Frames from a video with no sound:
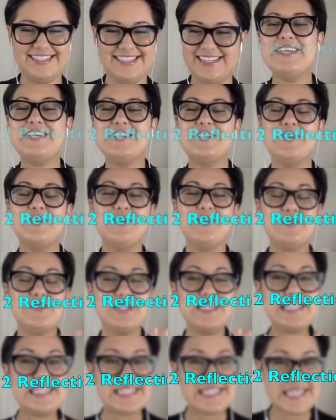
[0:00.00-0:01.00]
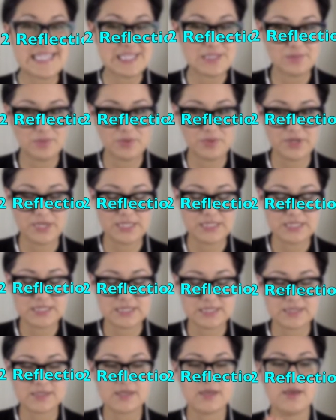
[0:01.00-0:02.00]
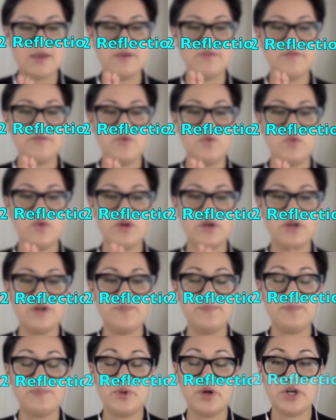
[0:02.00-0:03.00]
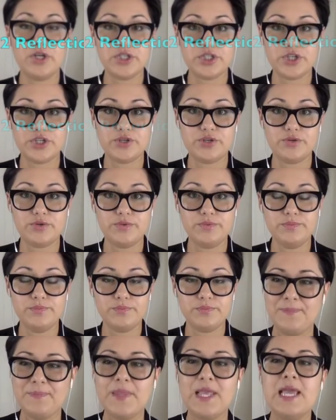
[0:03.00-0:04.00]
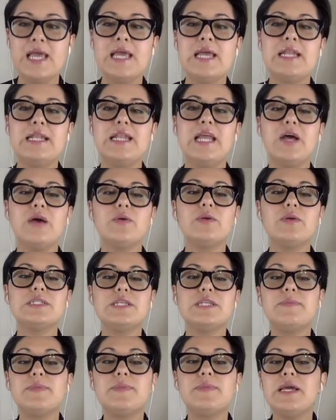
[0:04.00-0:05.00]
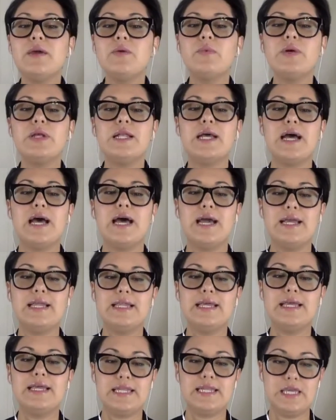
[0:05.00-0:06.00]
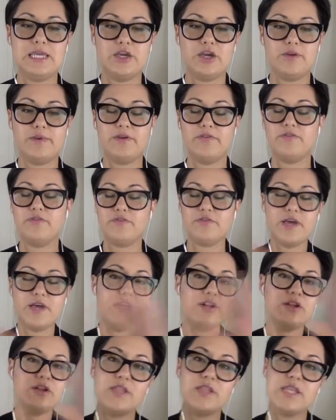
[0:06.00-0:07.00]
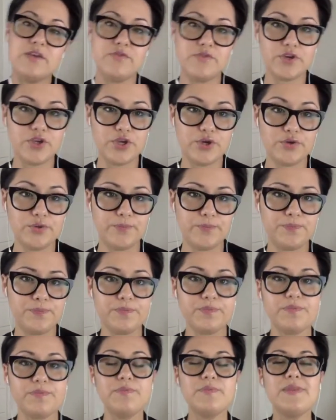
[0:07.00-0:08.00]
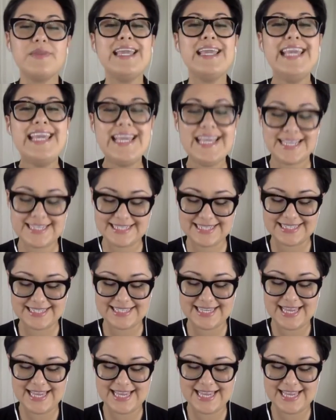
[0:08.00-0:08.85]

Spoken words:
So those are the 6 points for part 2. Now, something I want to highlight here, my final thing for you, is